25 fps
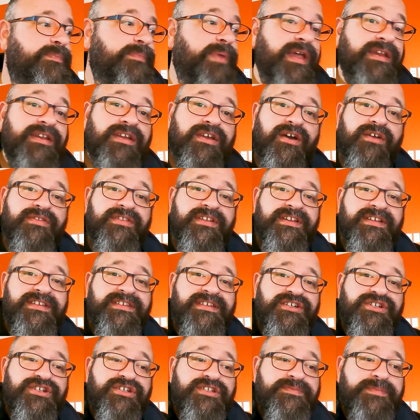Depending on the
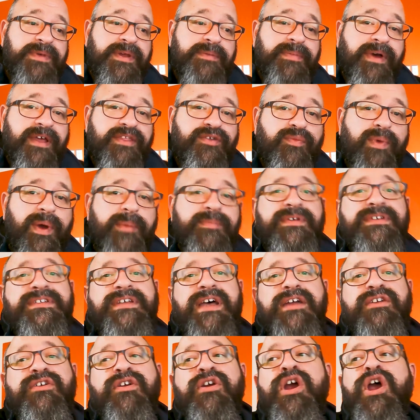decisions made by the web
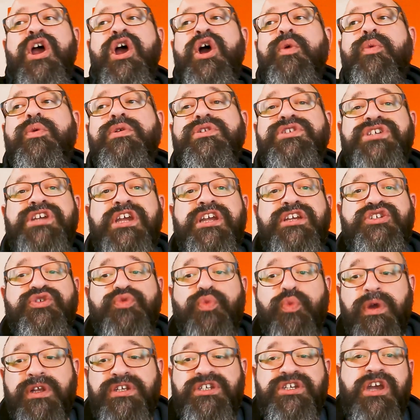designer, will
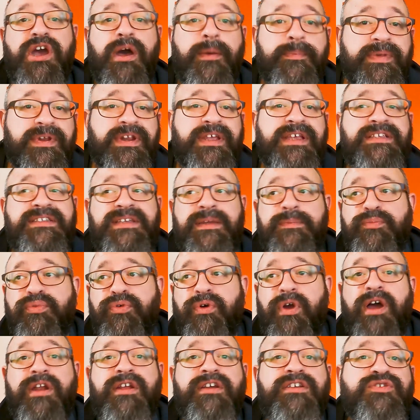change which companies
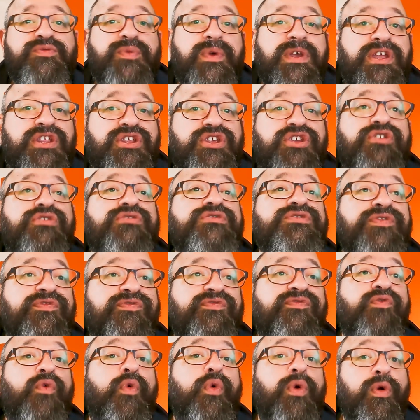and products we can
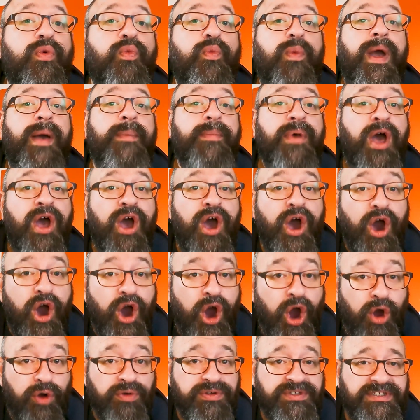use for web
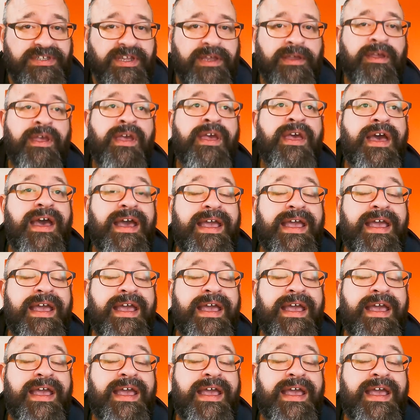hosting.